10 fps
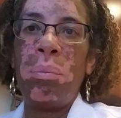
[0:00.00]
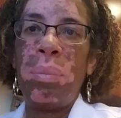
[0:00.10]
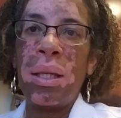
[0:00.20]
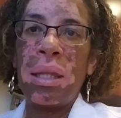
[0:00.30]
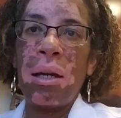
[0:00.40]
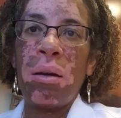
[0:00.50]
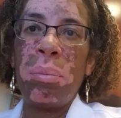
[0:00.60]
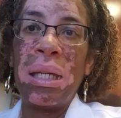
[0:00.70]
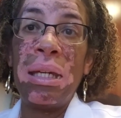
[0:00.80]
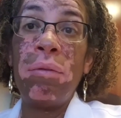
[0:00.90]
big
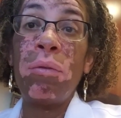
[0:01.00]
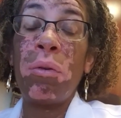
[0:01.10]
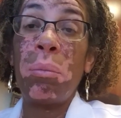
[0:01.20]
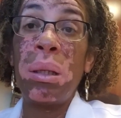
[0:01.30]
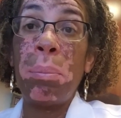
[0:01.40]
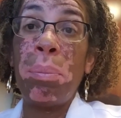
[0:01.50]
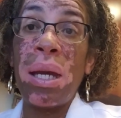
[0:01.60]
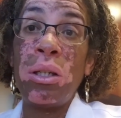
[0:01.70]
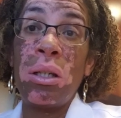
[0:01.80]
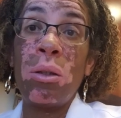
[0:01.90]
therapy even for
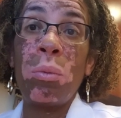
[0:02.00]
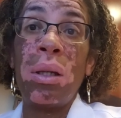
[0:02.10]
patients